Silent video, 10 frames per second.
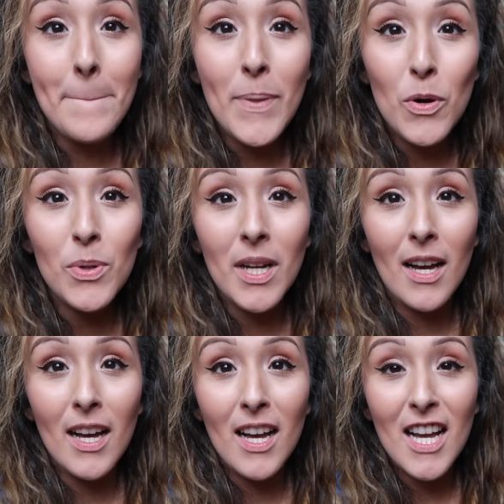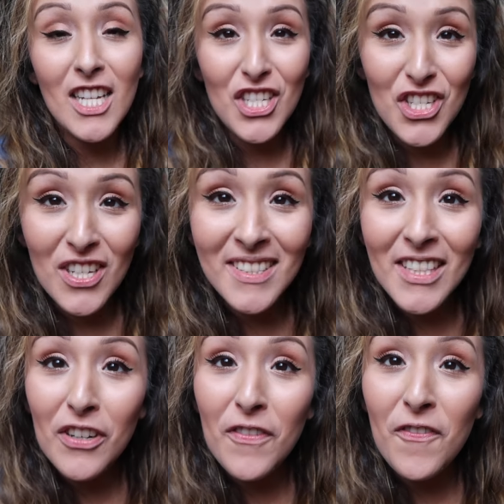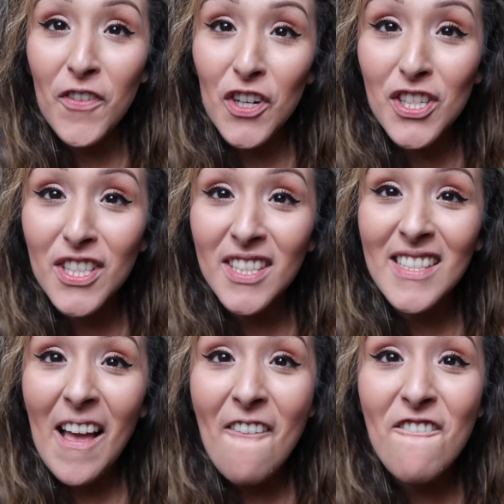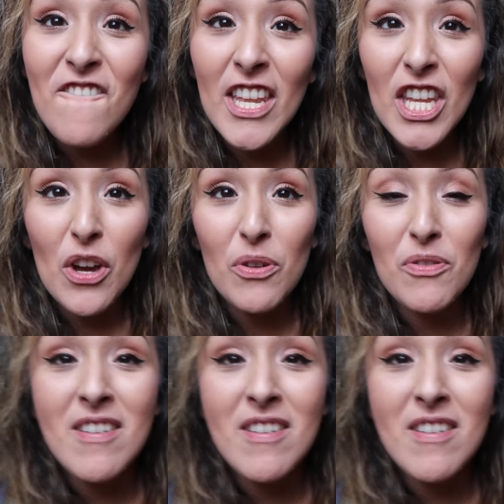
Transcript: Buddha just did her first video.